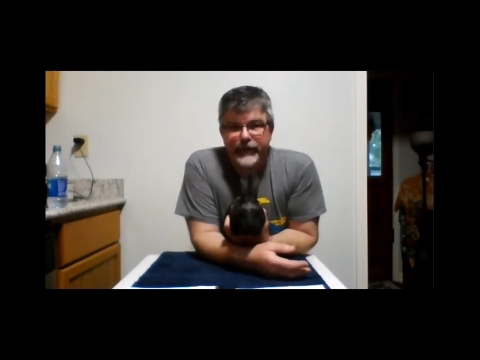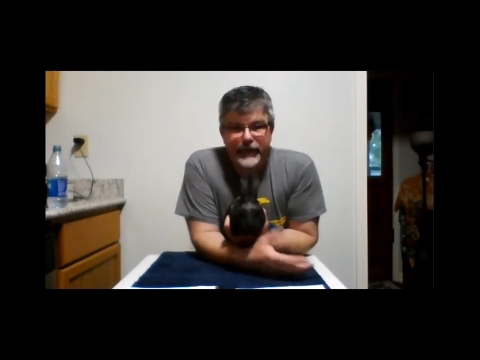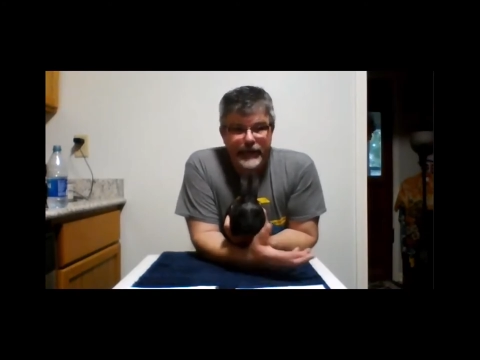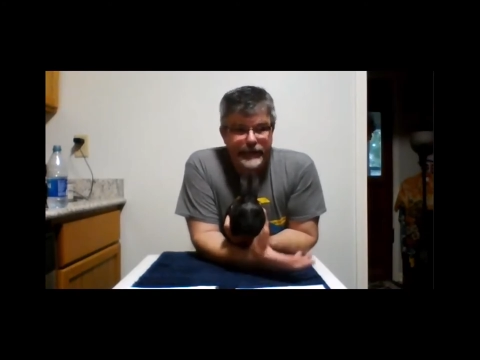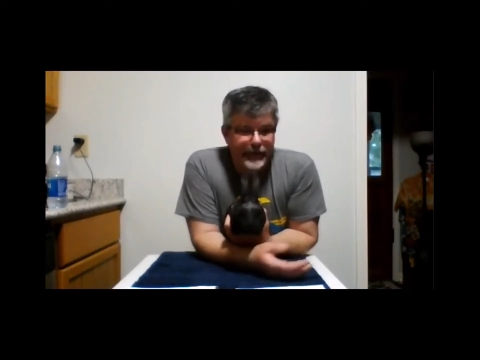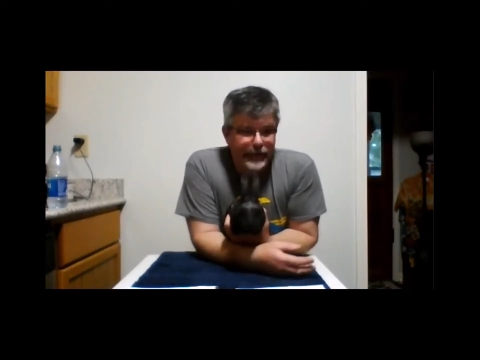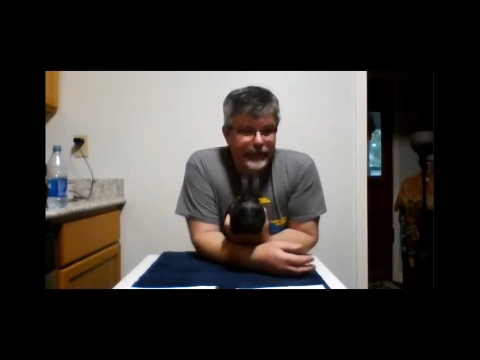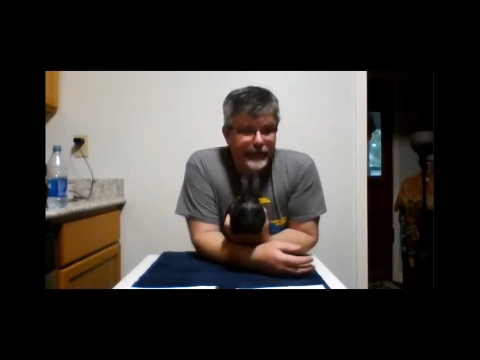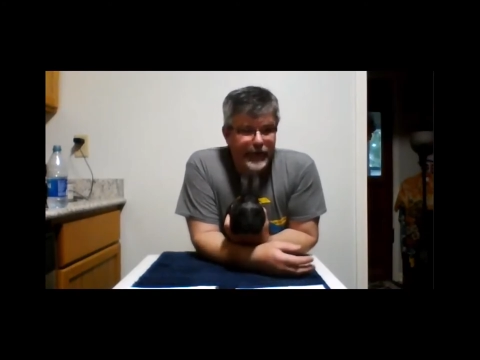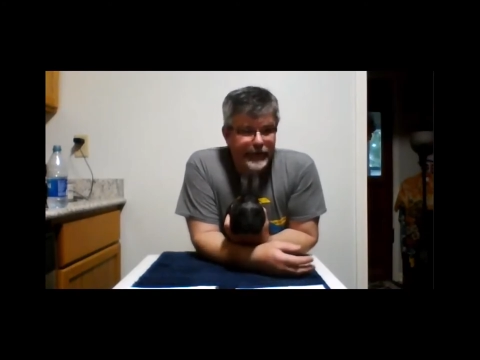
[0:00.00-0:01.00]
I mean, these are my
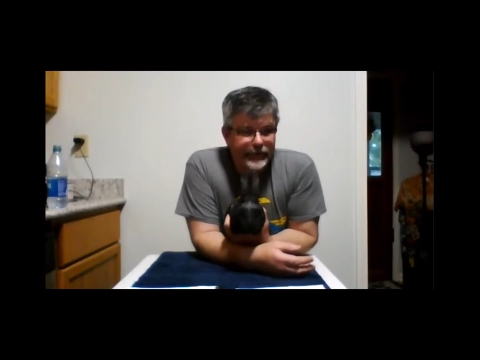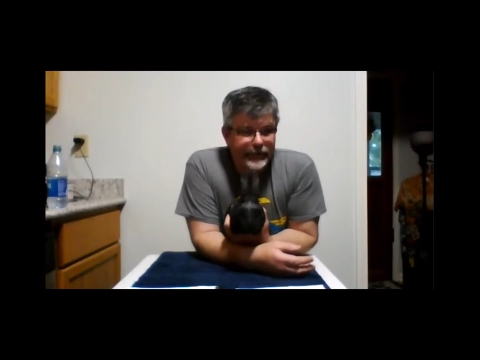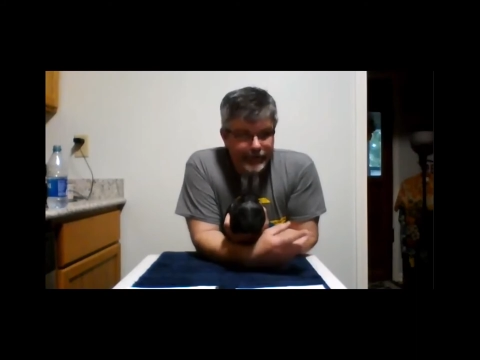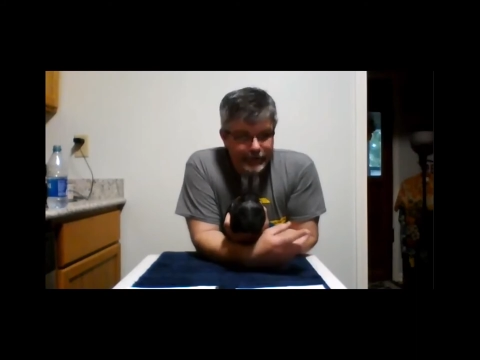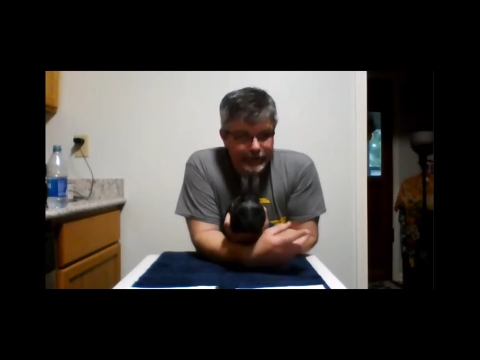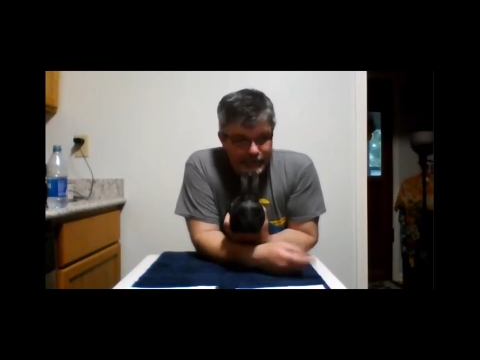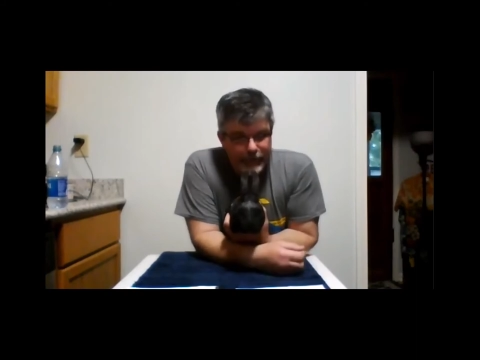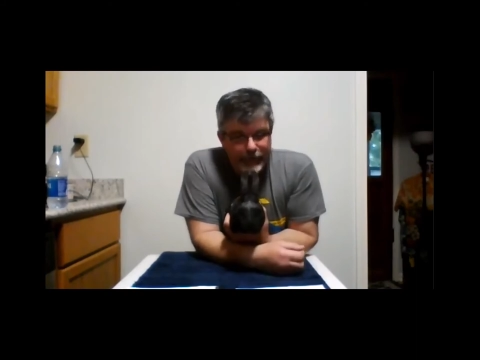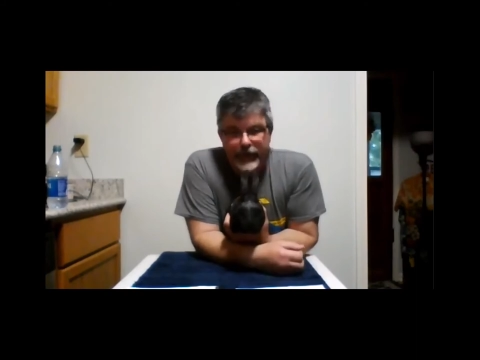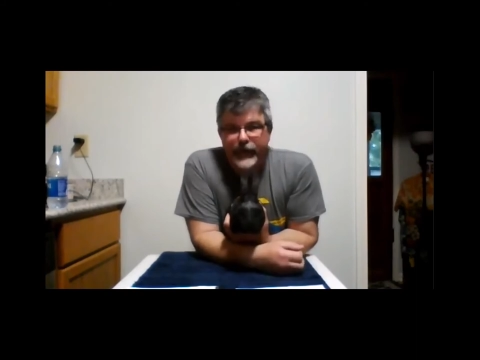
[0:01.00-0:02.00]
brood bucks, except for the
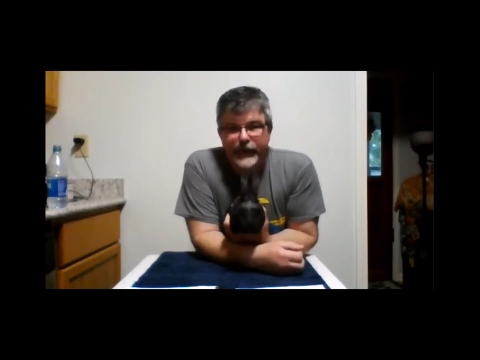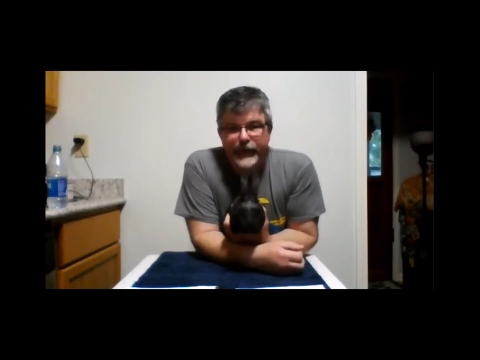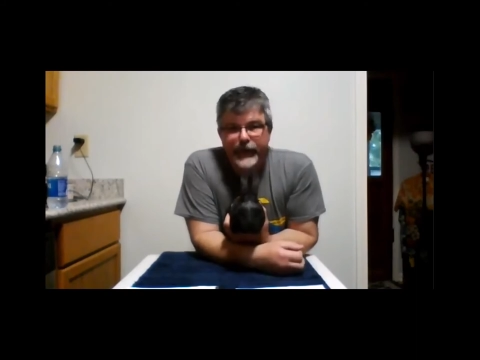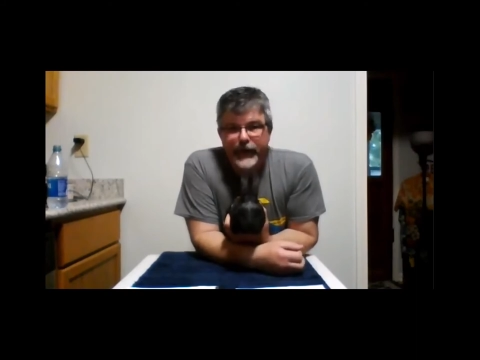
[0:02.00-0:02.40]
one doe.